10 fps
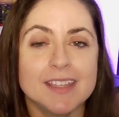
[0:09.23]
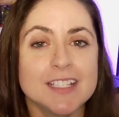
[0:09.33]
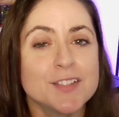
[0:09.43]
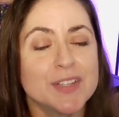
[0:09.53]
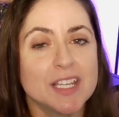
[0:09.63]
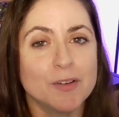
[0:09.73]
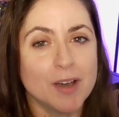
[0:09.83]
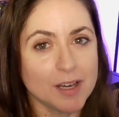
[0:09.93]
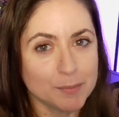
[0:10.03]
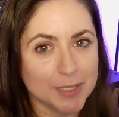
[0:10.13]
In this video,
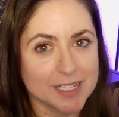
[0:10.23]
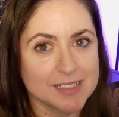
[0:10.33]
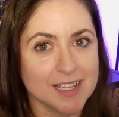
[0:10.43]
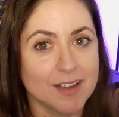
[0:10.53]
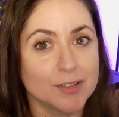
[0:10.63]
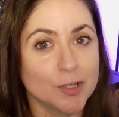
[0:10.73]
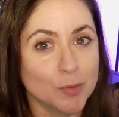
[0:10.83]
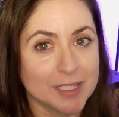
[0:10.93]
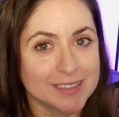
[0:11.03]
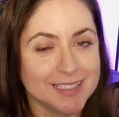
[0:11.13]
I'll break it down
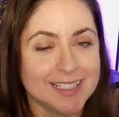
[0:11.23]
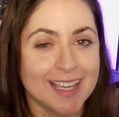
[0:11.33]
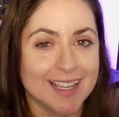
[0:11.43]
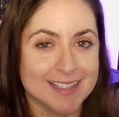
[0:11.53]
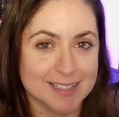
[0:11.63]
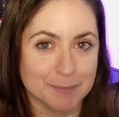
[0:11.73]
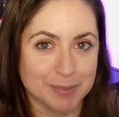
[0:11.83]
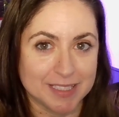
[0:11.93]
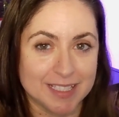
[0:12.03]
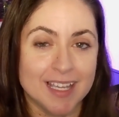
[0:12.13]
quickly and
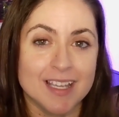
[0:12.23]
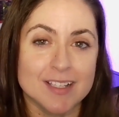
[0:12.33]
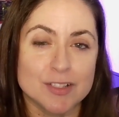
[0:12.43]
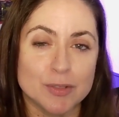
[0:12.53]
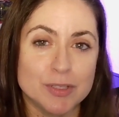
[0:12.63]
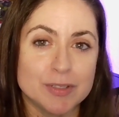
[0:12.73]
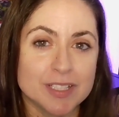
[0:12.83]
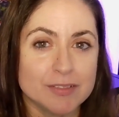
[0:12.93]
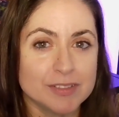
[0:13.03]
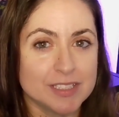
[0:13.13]
simply so you
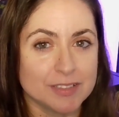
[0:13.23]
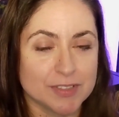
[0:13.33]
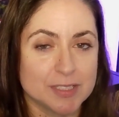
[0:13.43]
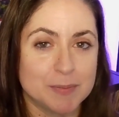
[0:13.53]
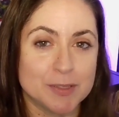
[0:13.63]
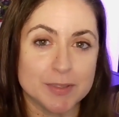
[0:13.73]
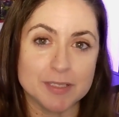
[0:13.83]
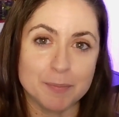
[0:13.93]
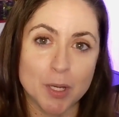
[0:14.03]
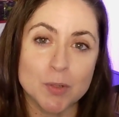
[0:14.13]
can know the difference between
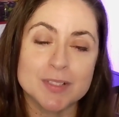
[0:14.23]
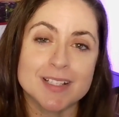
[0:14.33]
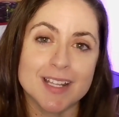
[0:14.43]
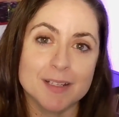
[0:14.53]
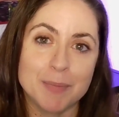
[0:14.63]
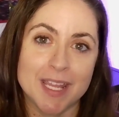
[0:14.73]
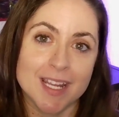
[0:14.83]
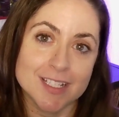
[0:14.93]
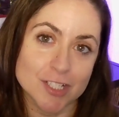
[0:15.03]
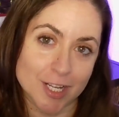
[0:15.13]
a post and a
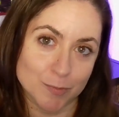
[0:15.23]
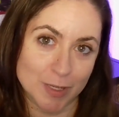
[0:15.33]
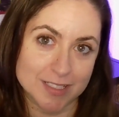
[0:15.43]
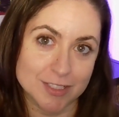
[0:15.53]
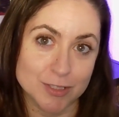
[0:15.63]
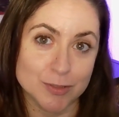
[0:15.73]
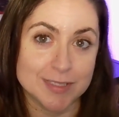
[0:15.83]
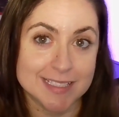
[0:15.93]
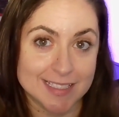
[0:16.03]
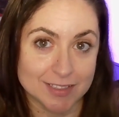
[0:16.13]
page and when to
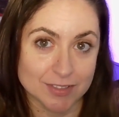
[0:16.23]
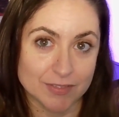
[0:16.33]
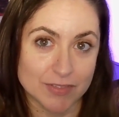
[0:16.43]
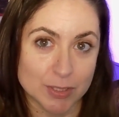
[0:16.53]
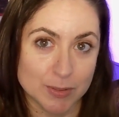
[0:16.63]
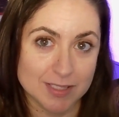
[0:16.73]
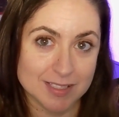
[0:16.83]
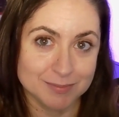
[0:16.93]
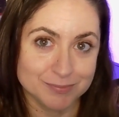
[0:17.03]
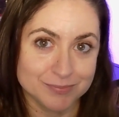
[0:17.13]
use either of
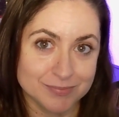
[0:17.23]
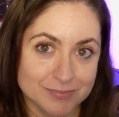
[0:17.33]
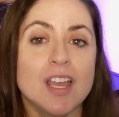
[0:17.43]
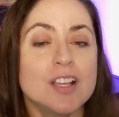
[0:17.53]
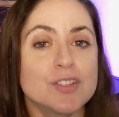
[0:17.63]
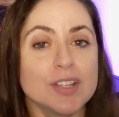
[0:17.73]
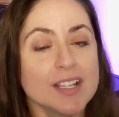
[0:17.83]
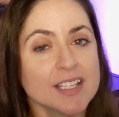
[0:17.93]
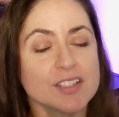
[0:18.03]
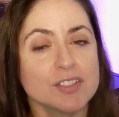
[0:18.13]
those. So
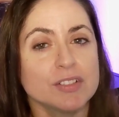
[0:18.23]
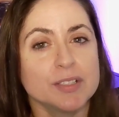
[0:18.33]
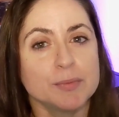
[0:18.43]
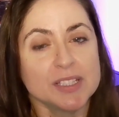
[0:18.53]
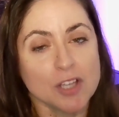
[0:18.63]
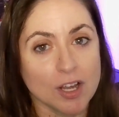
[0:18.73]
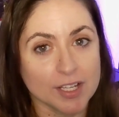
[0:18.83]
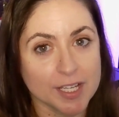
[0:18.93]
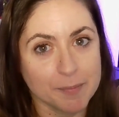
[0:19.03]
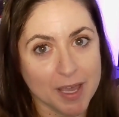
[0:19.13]
let's get started with
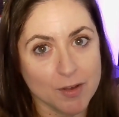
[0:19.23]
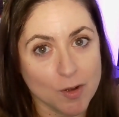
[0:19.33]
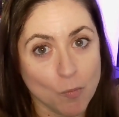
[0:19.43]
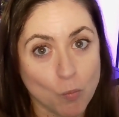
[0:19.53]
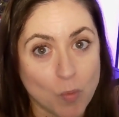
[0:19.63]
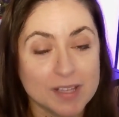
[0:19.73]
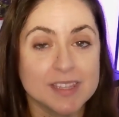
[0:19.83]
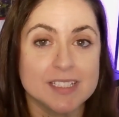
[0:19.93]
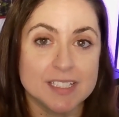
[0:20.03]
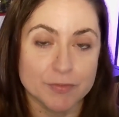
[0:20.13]
talking about what
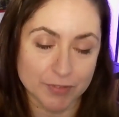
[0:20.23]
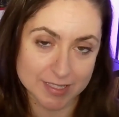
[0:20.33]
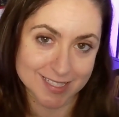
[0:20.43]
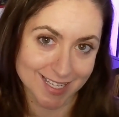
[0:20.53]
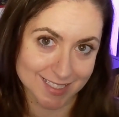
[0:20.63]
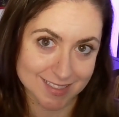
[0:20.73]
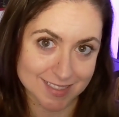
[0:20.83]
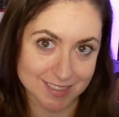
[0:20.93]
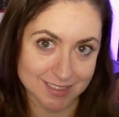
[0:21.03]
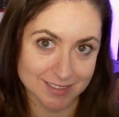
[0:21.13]
the difference
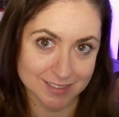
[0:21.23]
is.